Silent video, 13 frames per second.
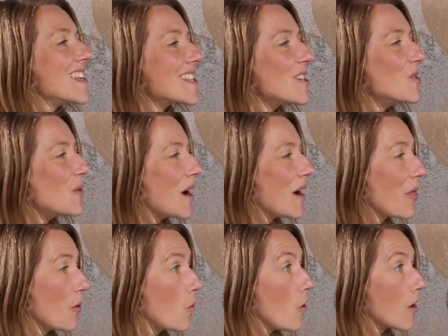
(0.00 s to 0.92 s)
so uh,
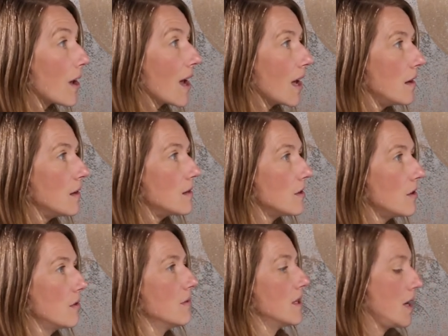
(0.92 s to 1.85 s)
they're walking in to
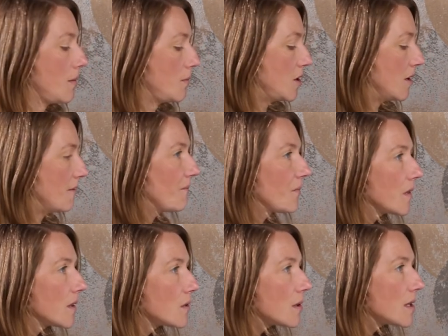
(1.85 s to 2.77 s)
their reception.
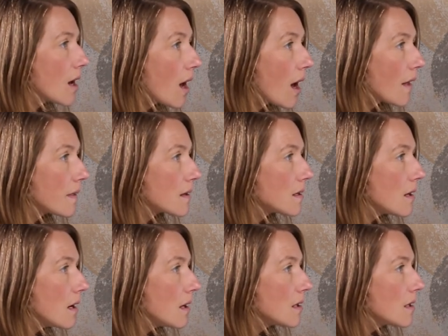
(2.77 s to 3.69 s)
So it's at the
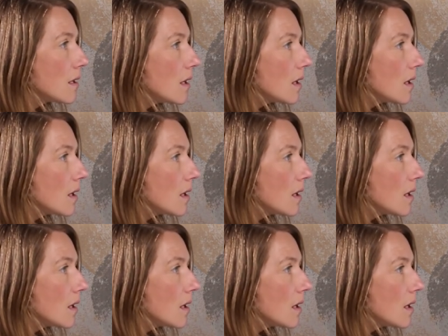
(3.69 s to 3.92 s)
start.